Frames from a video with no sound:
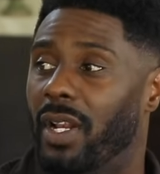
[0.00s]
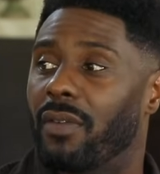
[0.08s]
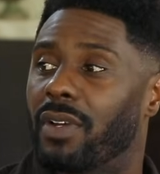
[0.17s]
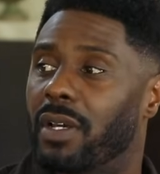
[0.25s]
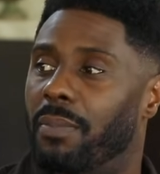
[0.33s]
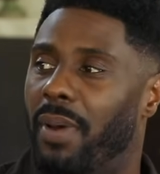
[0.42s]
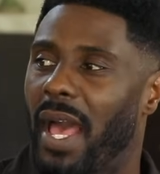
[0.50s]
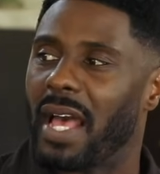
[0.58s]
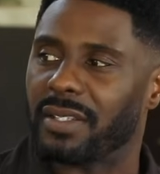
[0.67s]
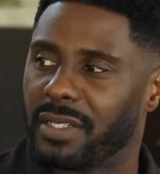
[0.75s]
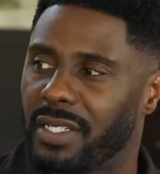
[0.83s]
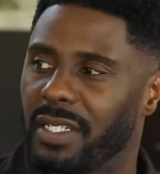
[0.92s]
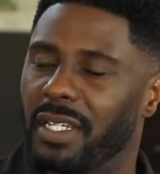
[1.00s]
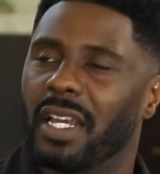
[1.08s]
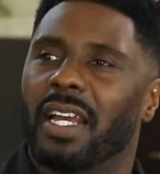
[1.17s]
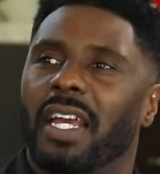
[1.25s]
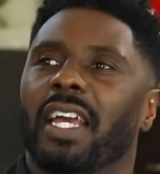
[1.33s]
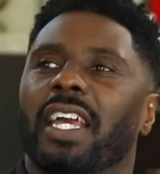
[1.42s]
whatever capacity,
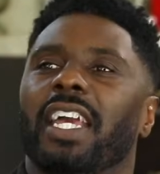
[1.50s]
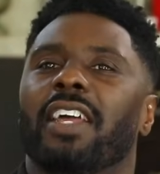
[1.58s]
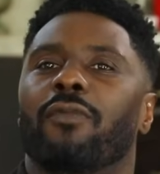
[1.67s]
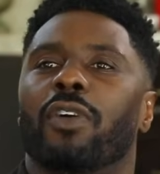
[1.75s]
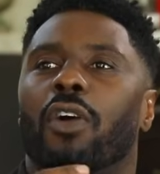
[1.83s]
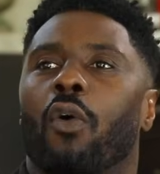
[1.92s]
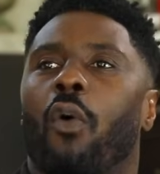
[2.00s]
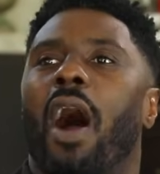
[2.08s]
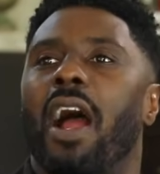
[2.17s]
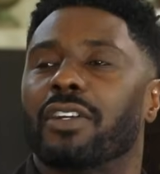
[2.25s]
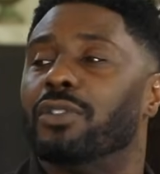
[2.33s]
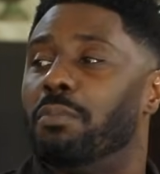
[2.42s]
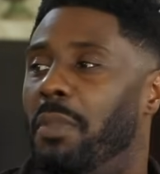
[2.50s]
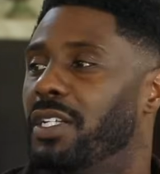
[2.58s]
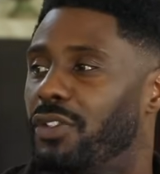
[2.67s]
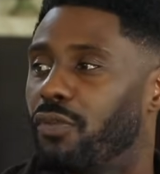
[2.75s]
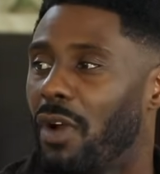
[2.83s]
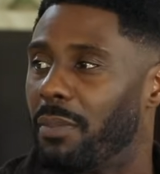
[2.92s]
it requires much
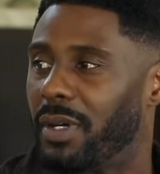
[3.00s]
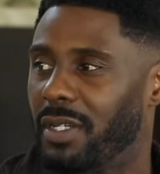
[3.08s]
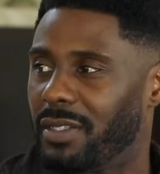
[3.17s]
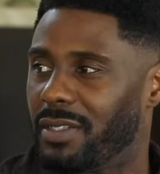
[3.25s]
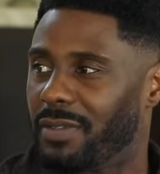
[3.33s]
from us.